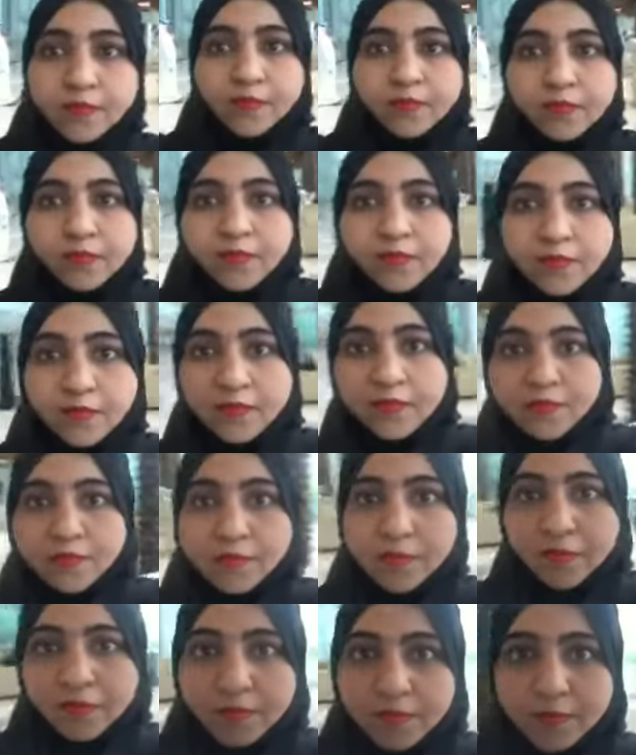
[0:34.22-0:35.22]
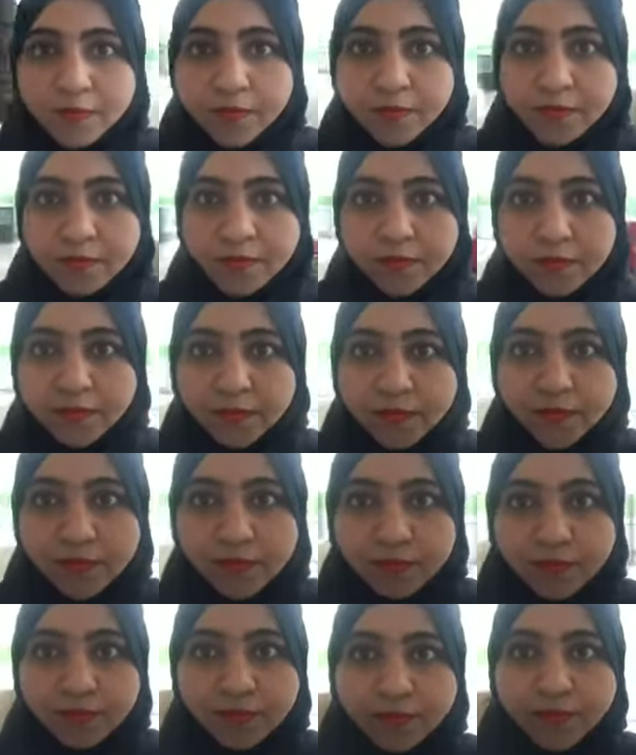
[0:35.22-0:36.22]
so I am in
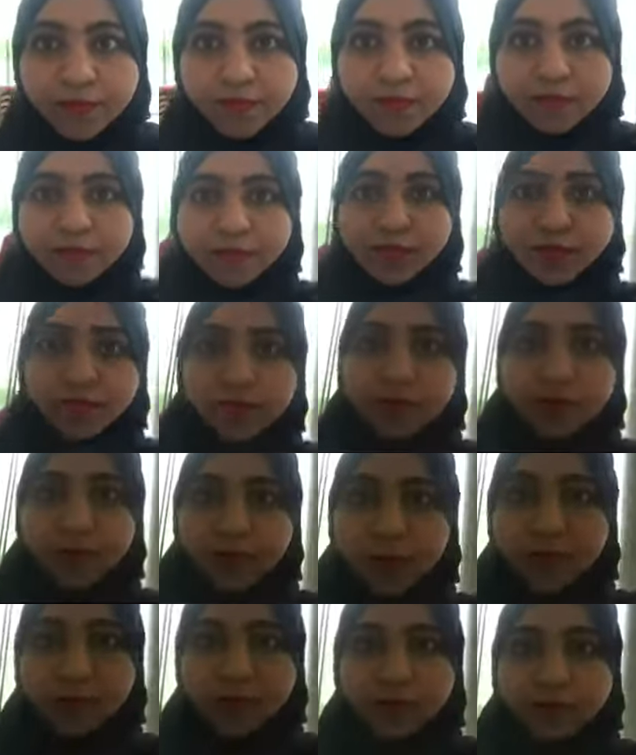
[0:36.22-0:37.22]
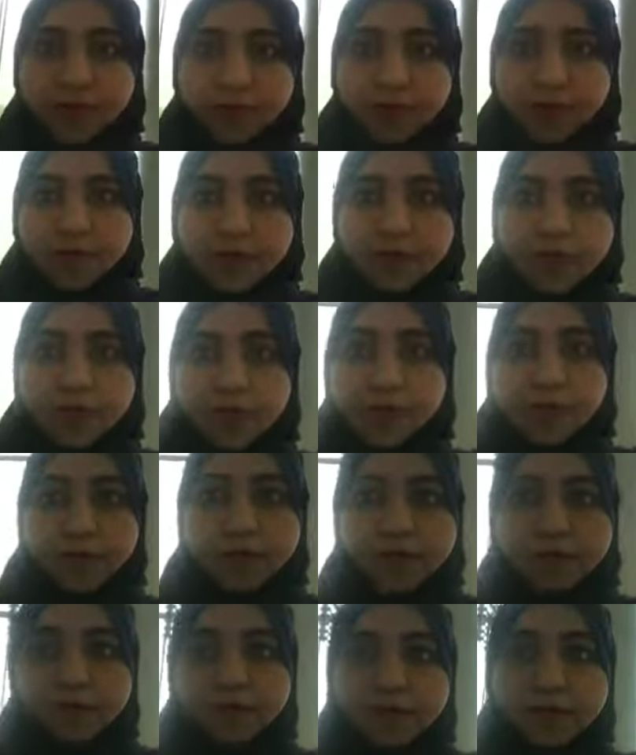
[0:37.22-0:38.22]
uh, Cleveland Hospital
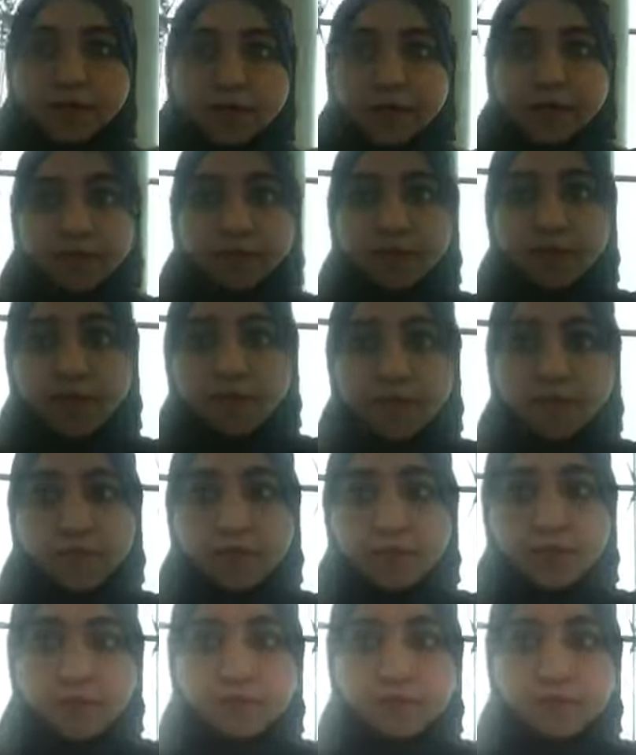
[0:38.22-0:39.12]
in Abu Dhabi in